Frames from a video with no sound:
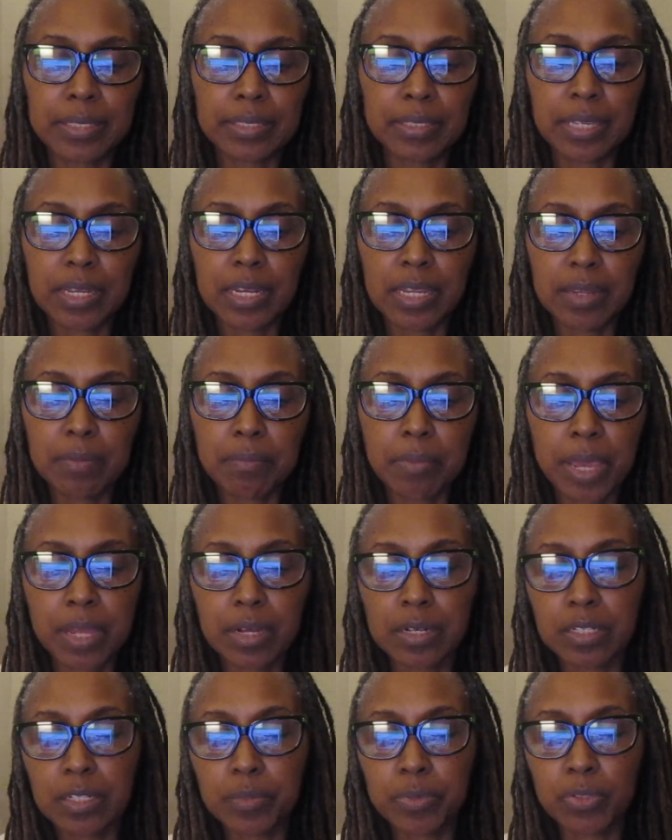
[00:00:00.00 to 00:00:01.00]
setting
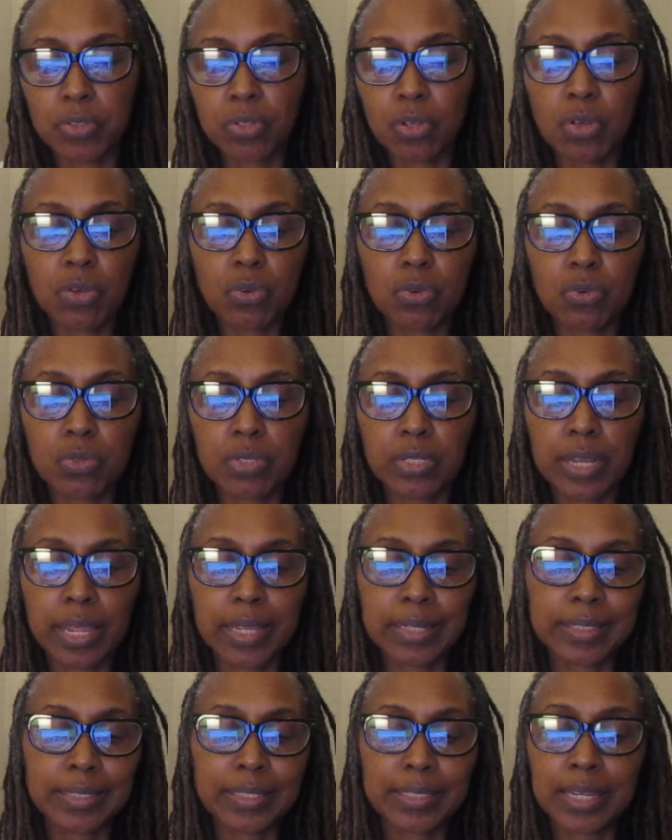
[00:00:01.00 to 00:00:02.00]
manageable goals
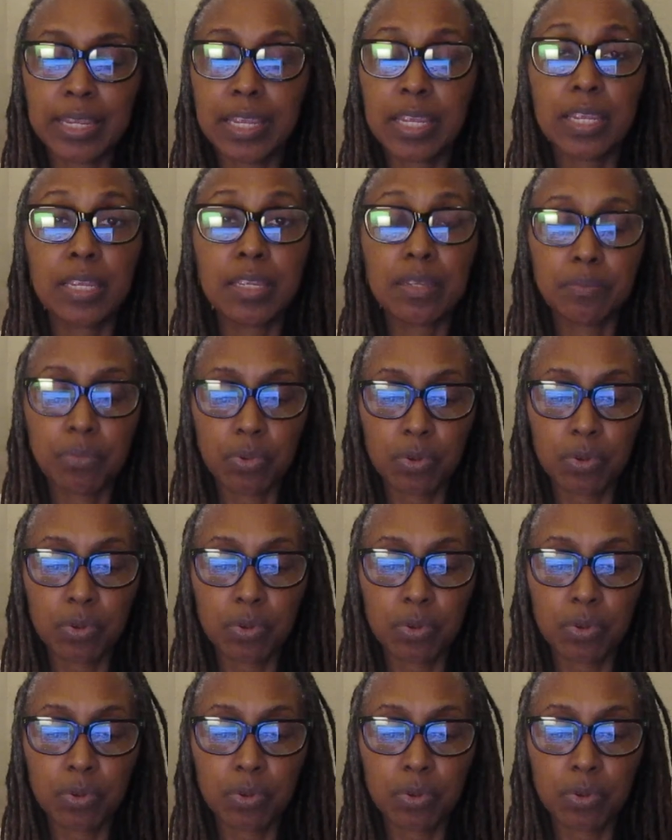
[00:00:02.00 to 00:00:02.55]
like staying